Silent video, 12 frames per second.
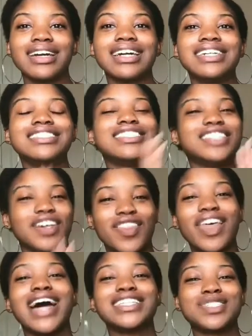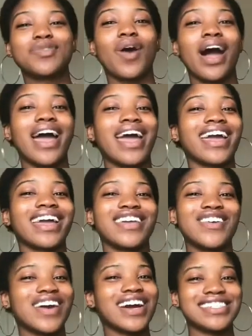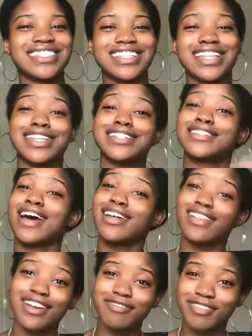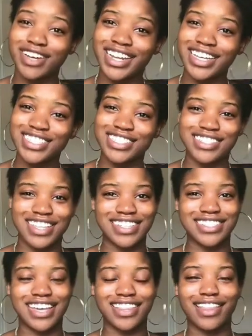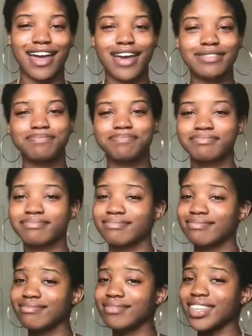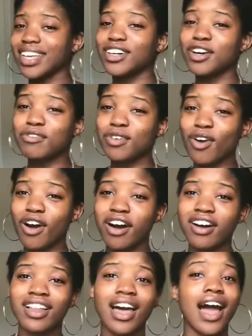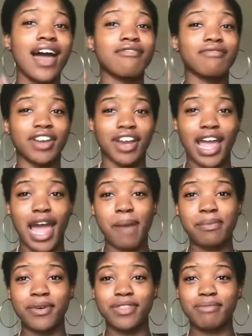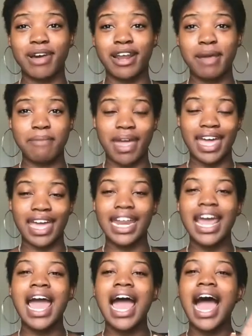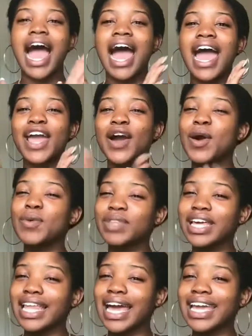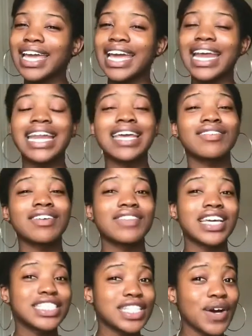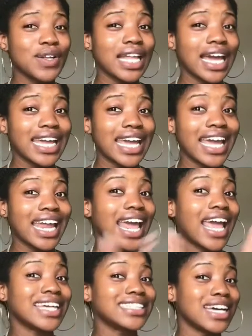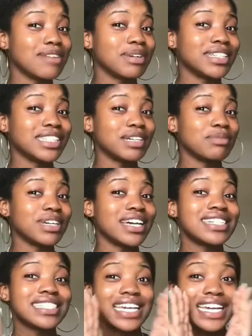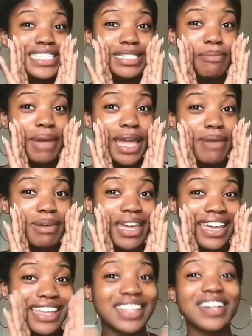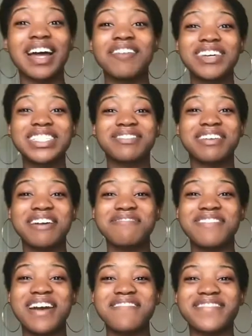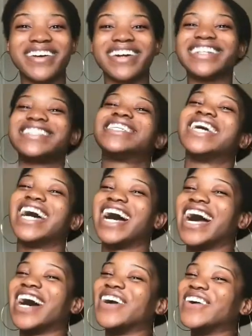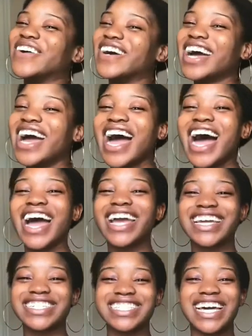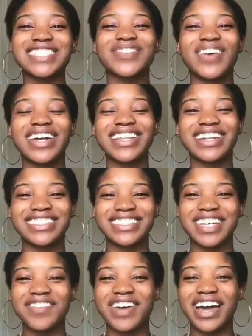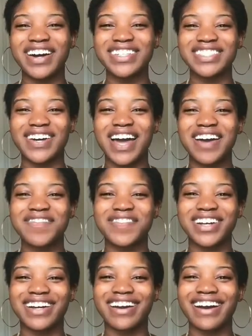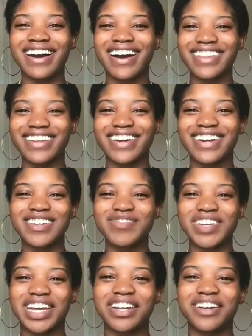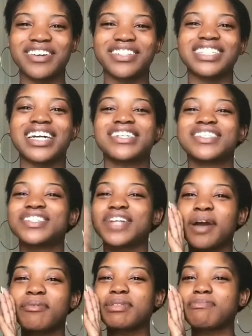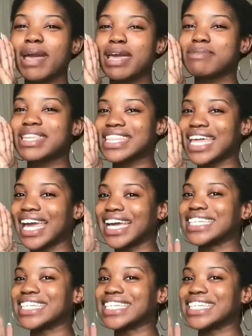So that's why you guys see that there's not a lot of footage and things like that. Overall, I'm very happy with what I made. I hope they like it, and even if they don't like it, it's not a big deal because it's a baby. They're not meant to wear it forever. So I guess that's one little tip I also have for other beginner crocheters. Start with baby things.